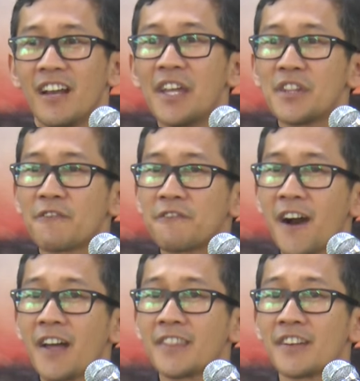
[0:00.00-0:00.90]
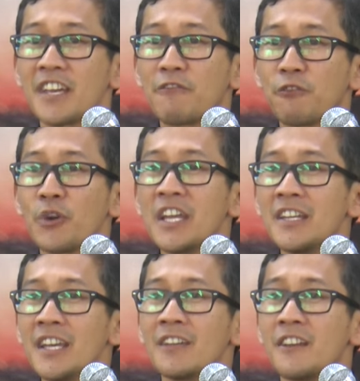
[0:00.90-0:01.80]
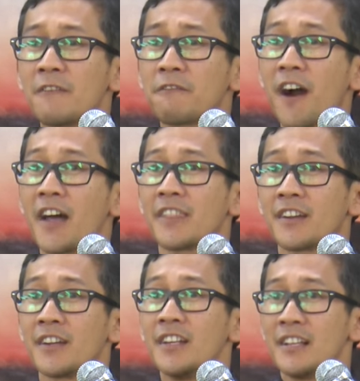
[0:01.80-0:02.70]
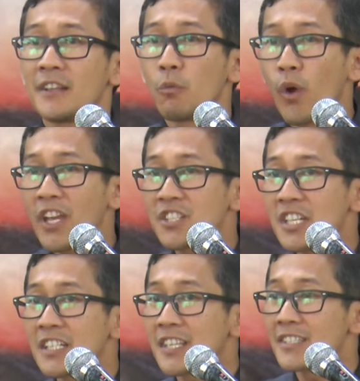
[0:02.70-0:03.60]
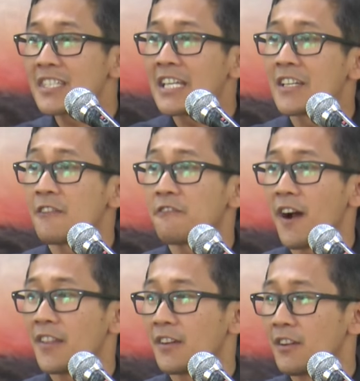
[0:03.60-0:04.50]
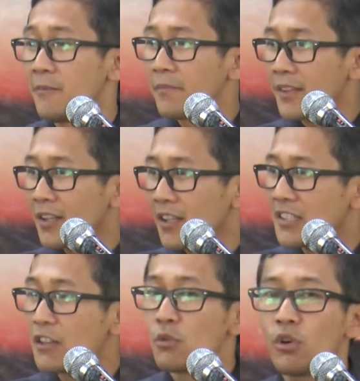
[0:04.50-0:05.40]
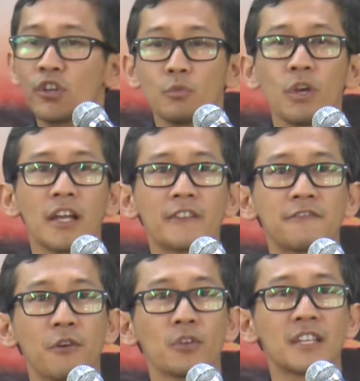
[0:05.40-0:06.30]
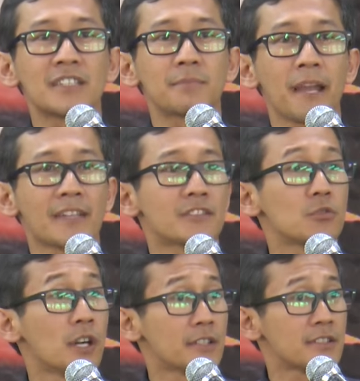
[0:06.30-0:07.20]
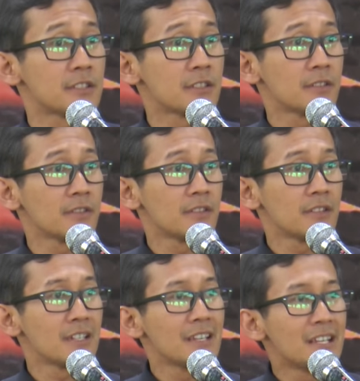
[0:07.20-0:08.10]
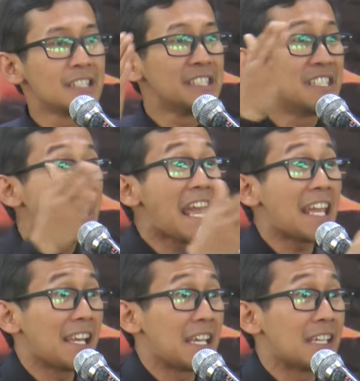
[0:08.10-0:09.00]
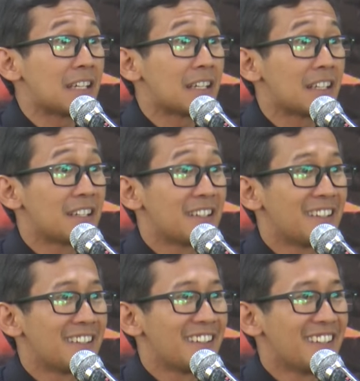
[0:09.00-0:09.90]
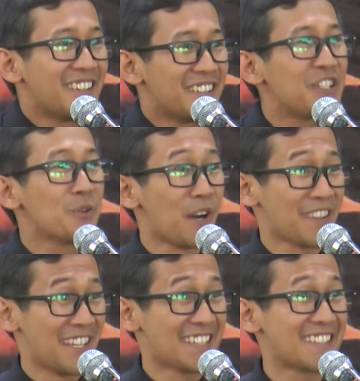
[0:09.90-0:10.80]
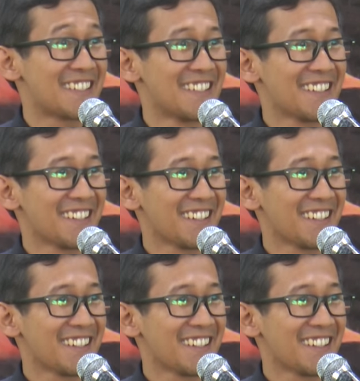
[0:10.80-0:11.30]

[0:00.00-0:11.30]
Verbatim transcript: And the Father, if we need the Father the way Jesus needed the Father, the Lord will unfold his plans to us daily. Do you want this?